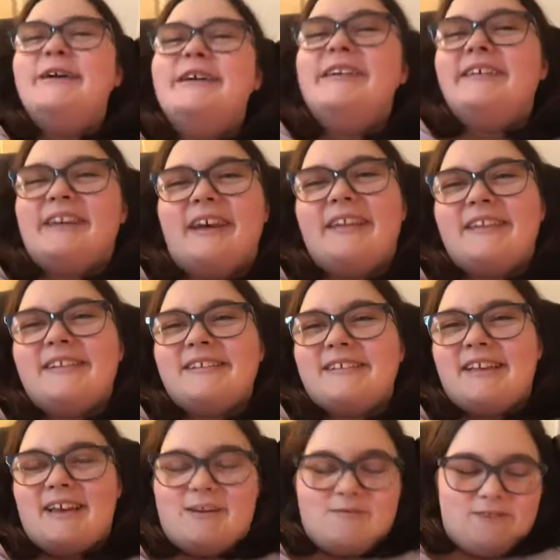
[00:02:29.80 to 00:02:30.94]
Yeah, they didn't
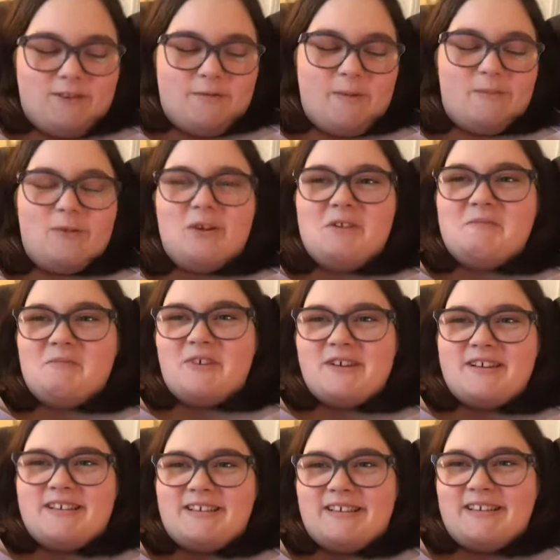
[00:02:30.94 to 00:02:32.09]
have any whipped cream for
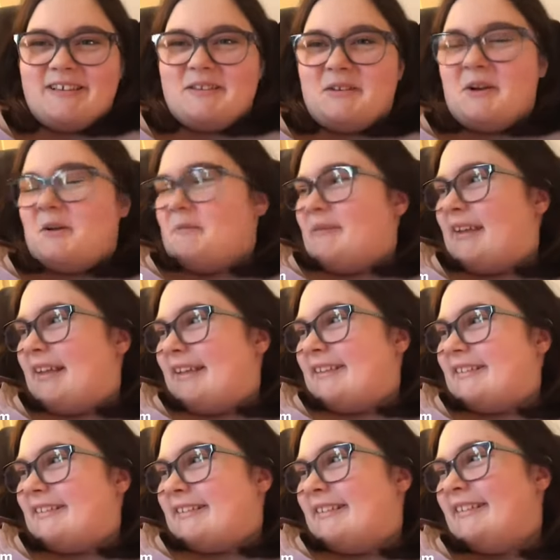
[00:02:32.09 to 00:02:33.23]
us at
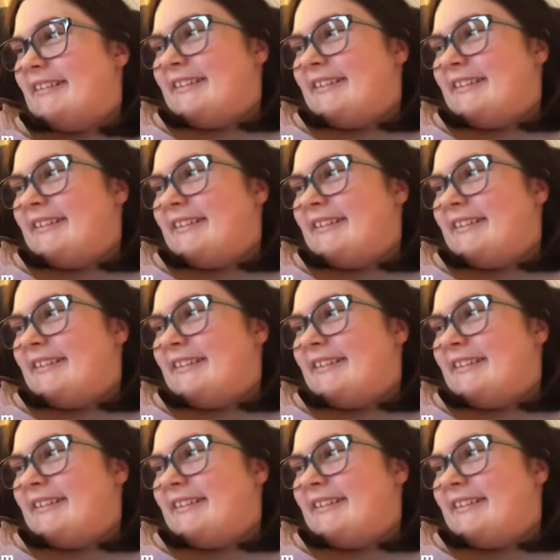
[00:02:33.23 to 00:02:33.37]
Starbucks.